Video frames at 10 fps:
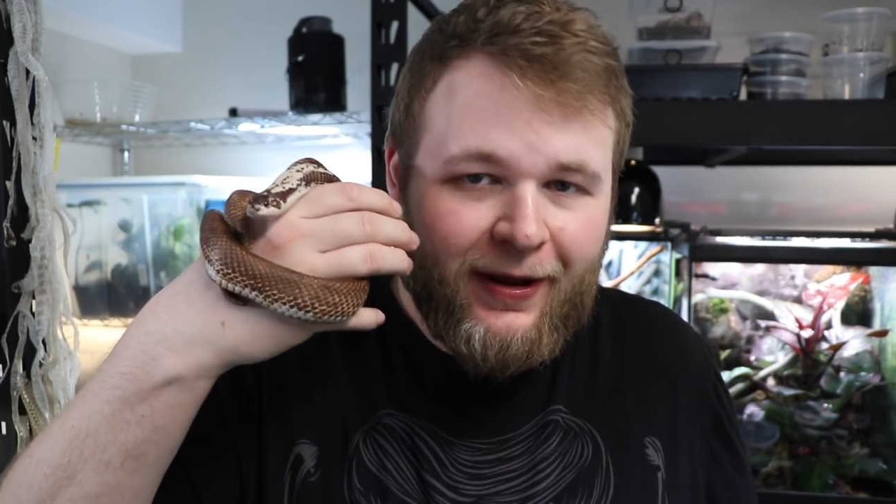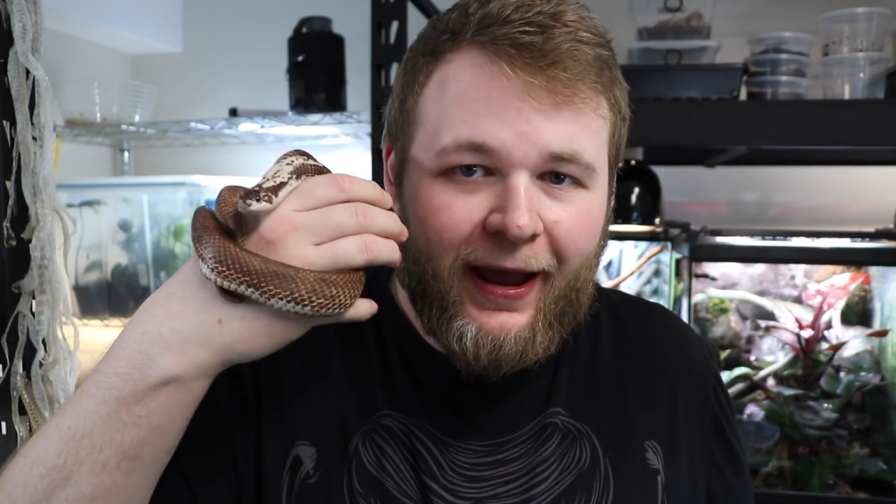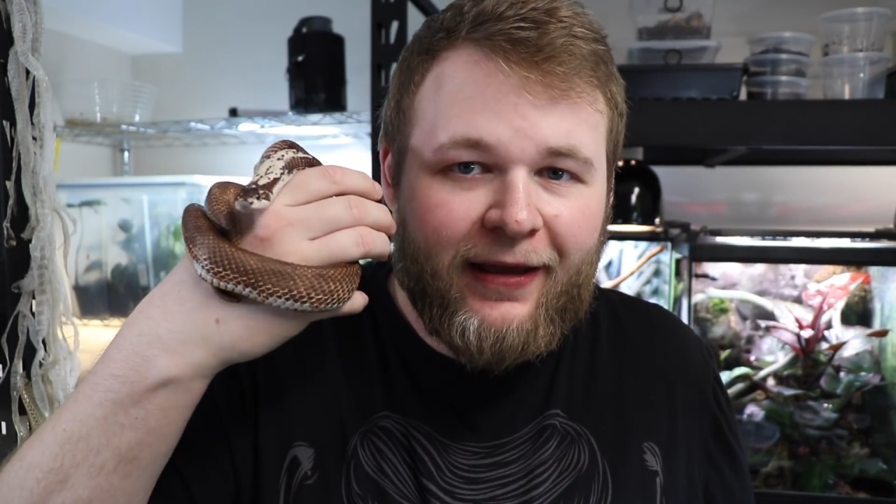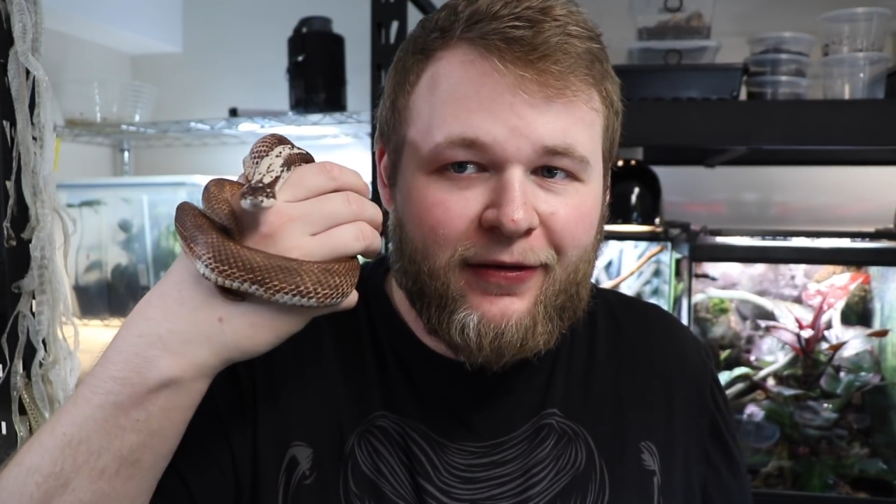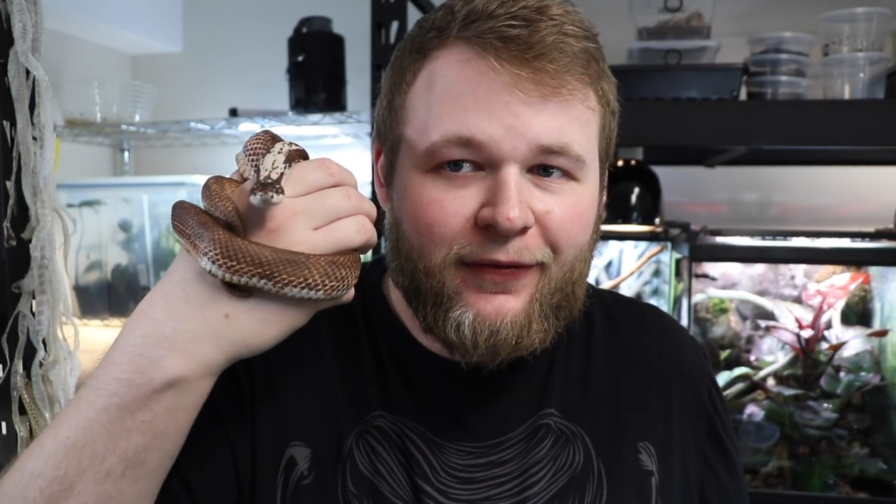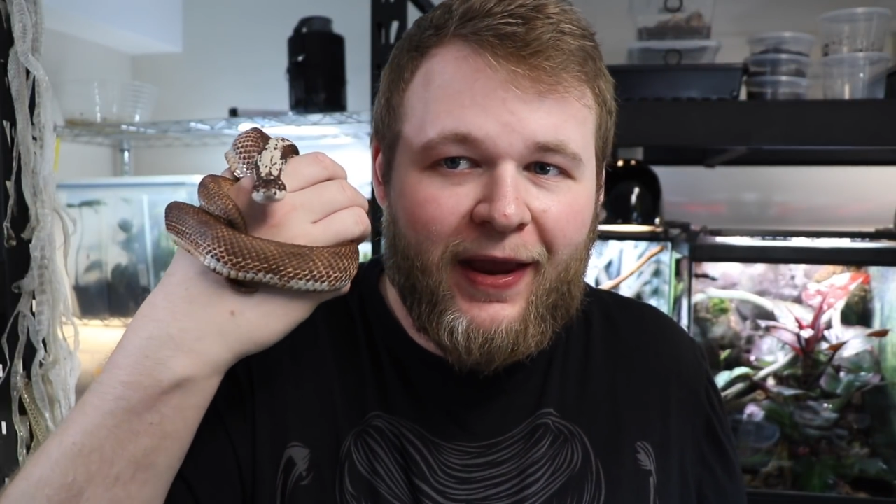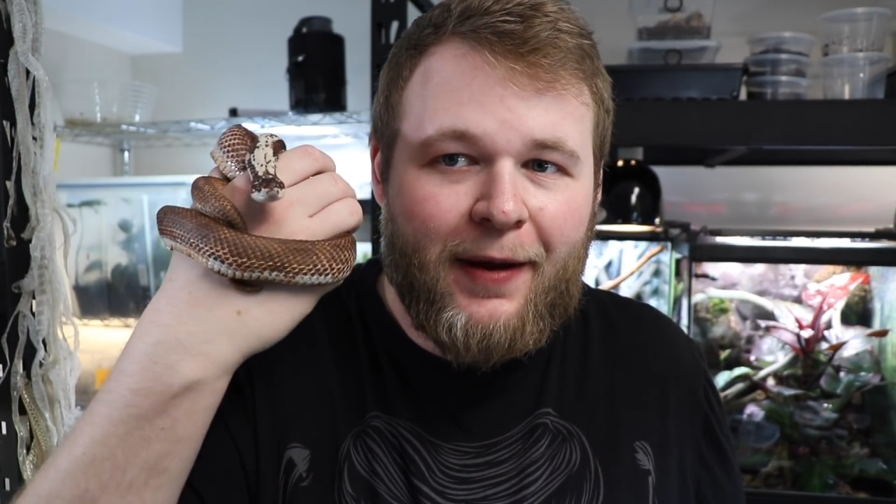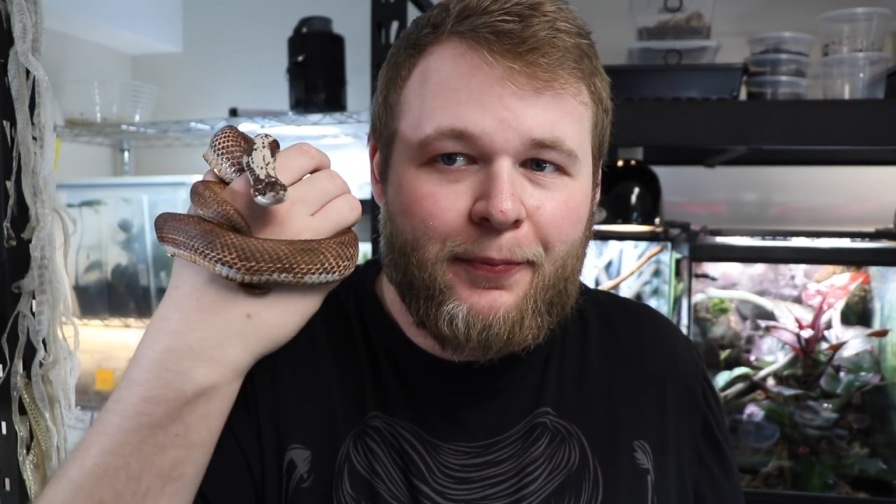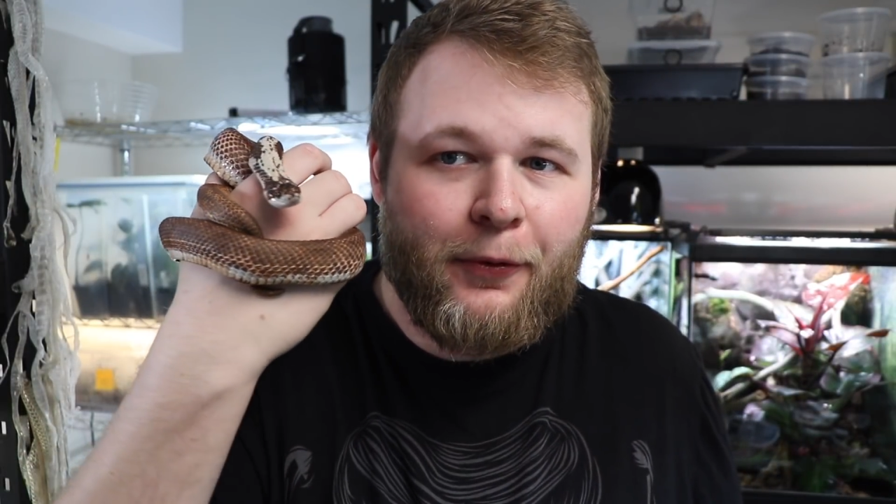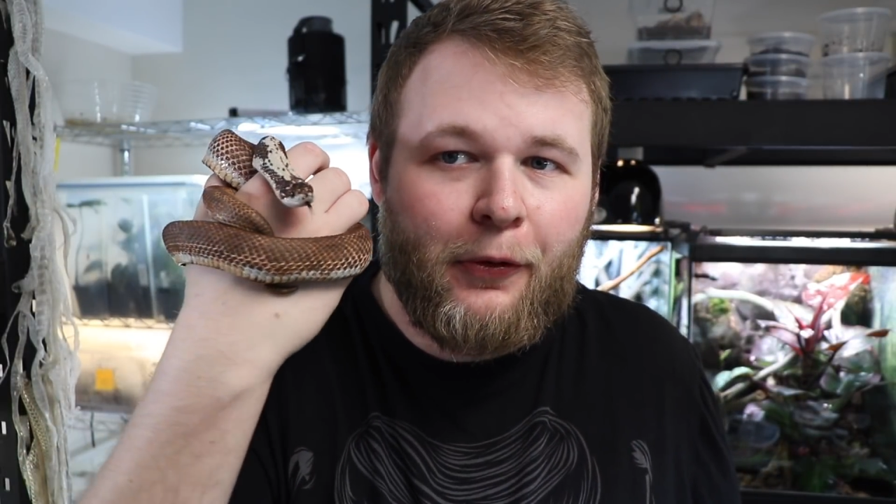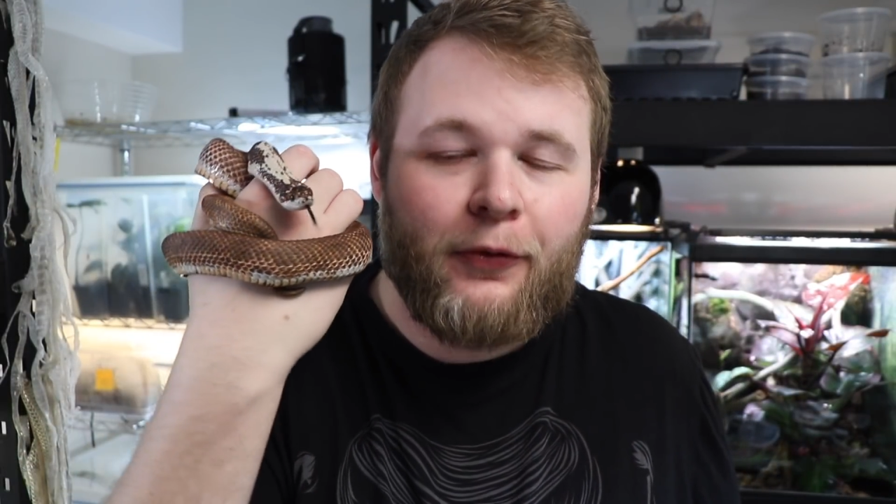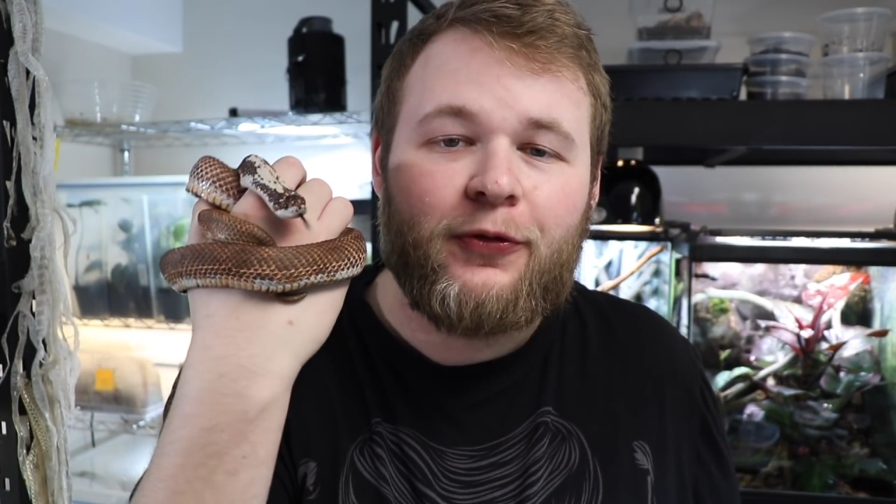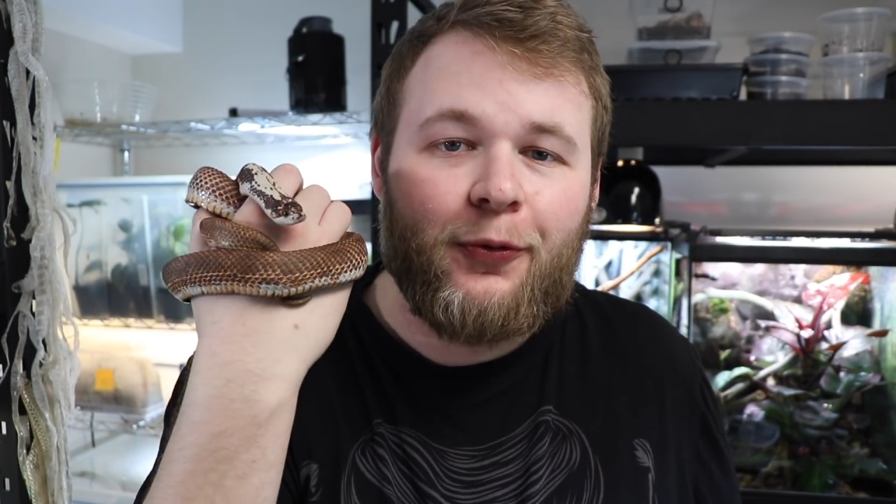as of April